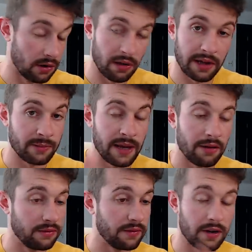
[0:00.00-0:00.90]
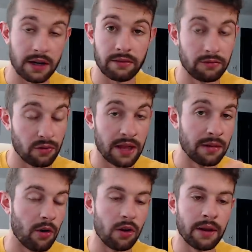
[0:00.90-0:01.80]
Don't ask me how he fucking ran the
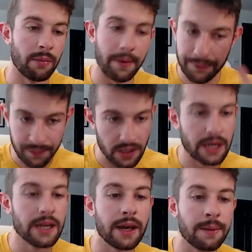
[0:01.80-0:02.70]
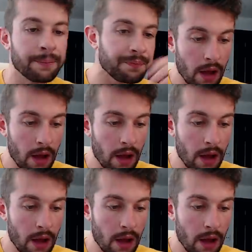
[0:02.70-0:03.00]
ball in, but he did.